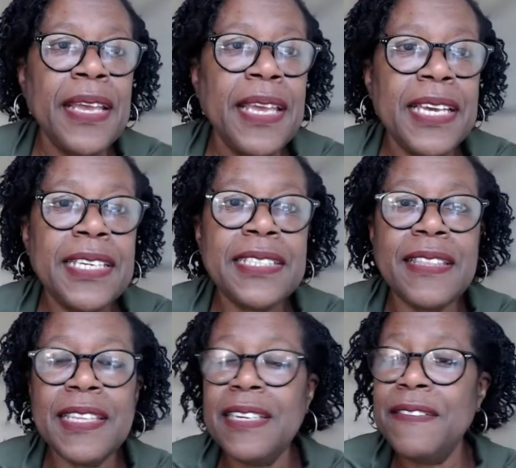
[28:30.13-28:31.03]
It's
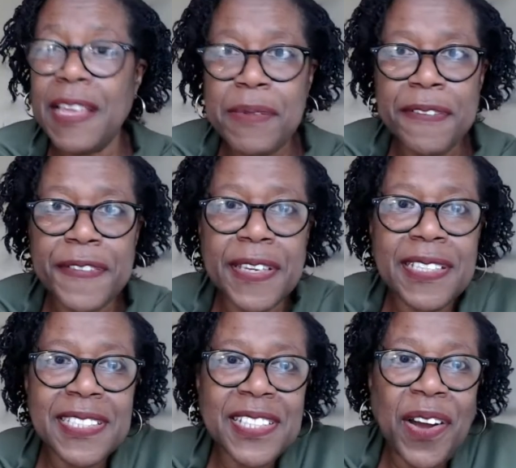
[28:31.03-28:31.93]
the very
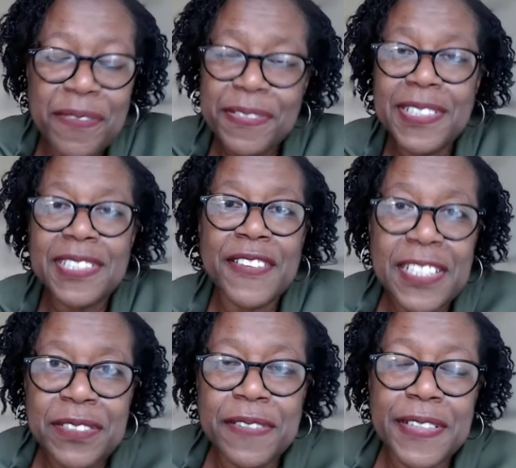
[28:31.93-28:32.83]
first conference for
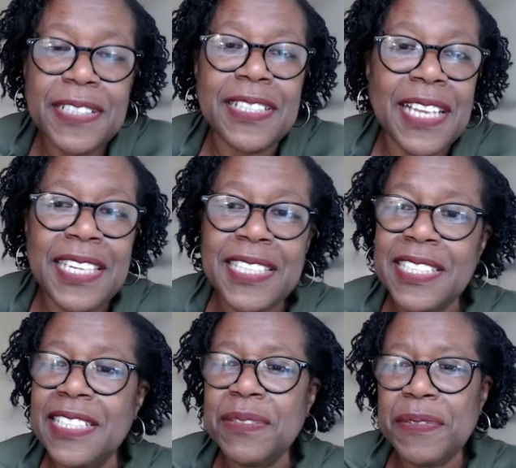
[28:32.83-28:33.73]
introverted
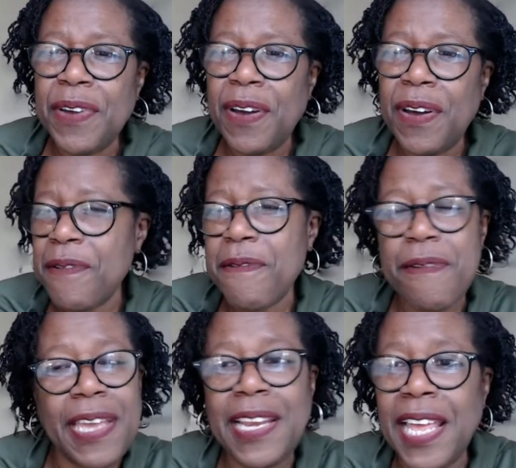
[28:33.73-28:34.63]
leaders. We've got a
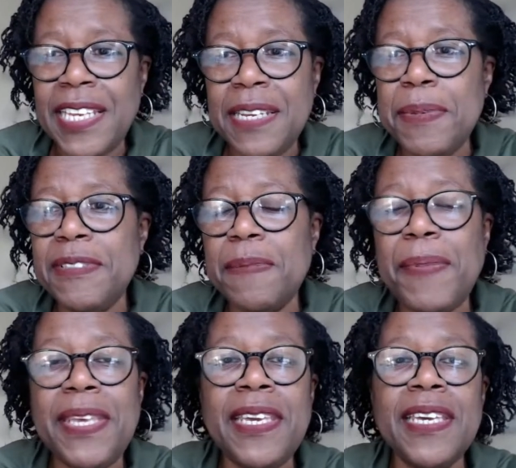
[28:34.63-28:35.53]
great lineup of
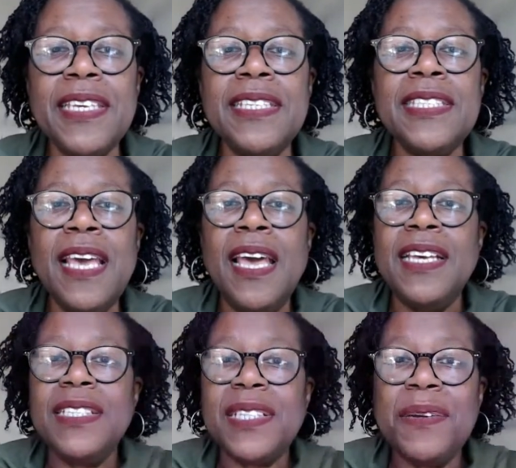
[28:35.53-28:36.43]
speakers,
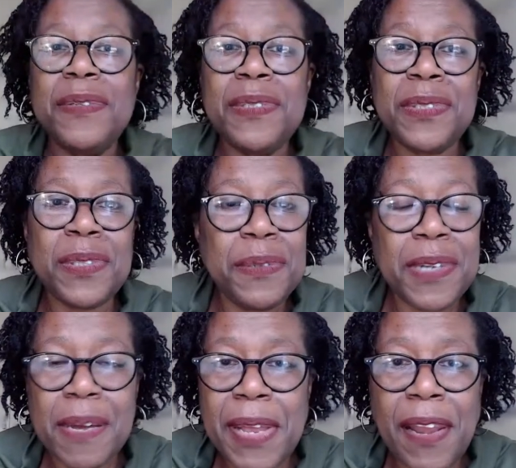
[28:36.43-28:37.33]
so do
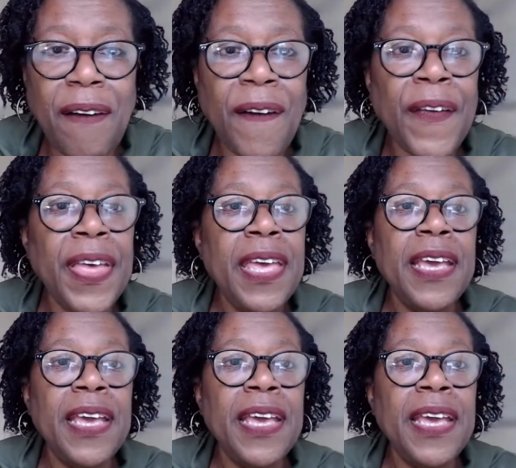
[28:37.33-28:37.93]
come along.